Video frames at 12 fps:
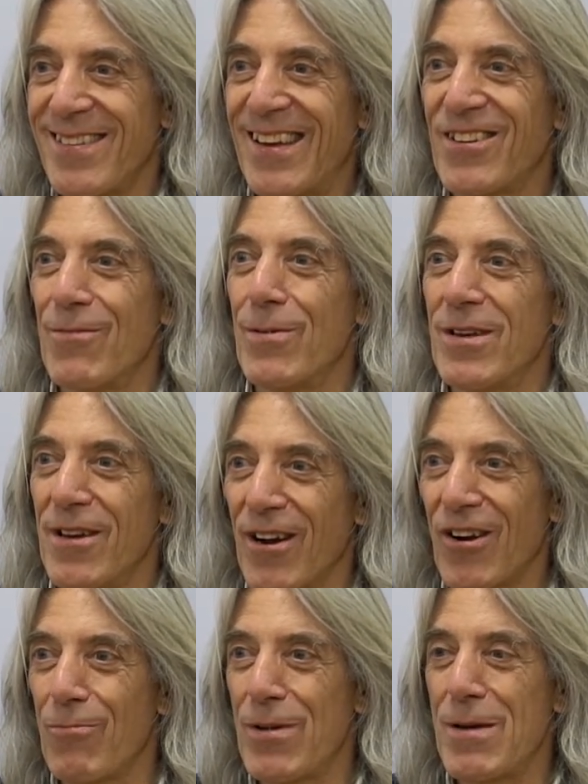It should be
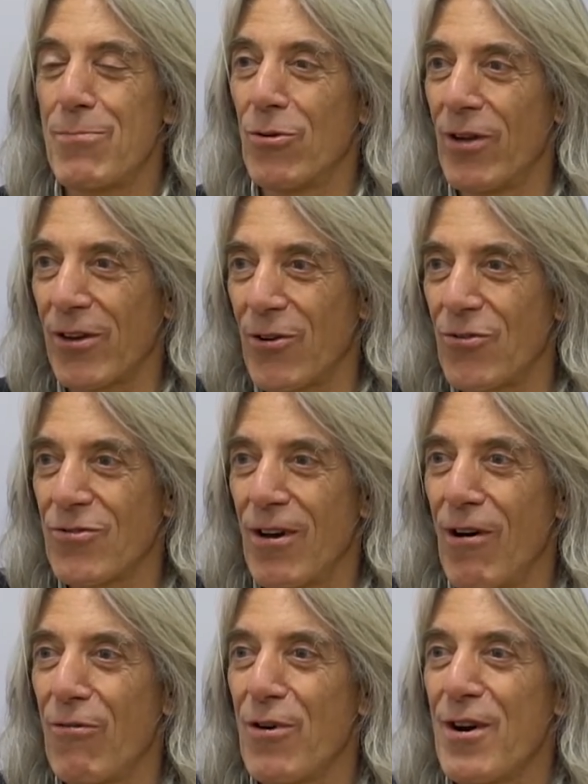younger people like
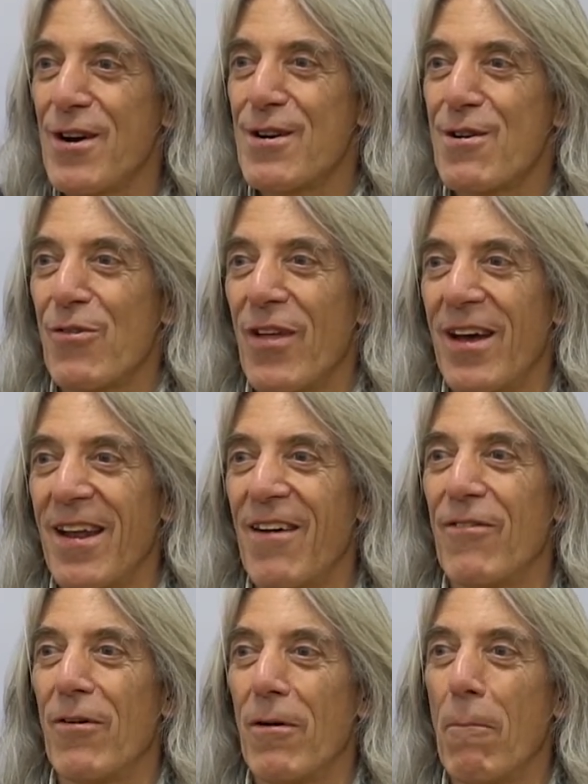yourself that
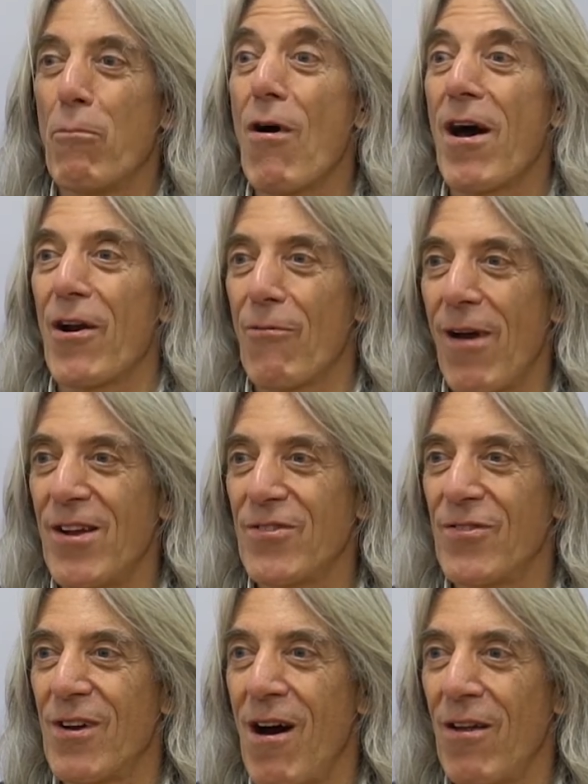have a broader range
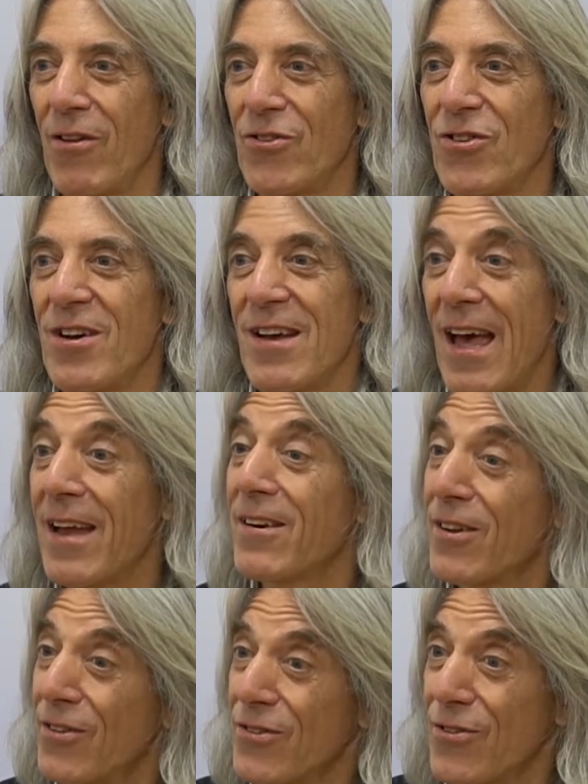of knowledge and
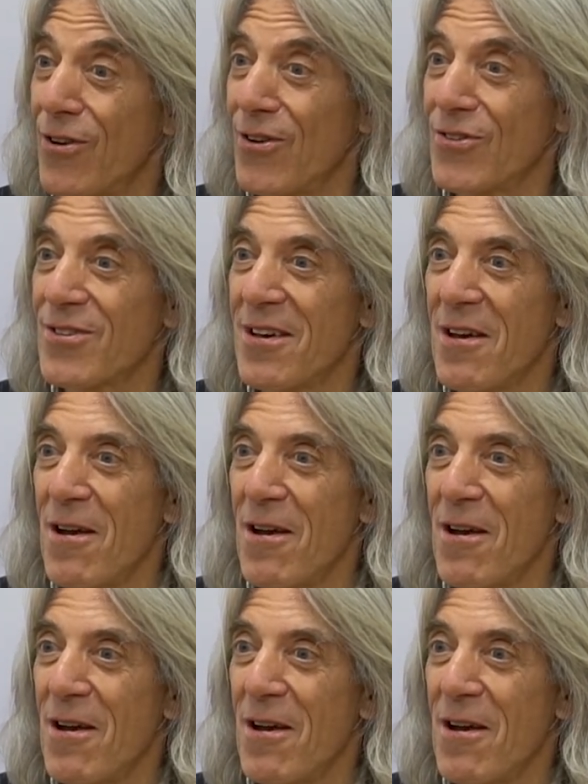concerns.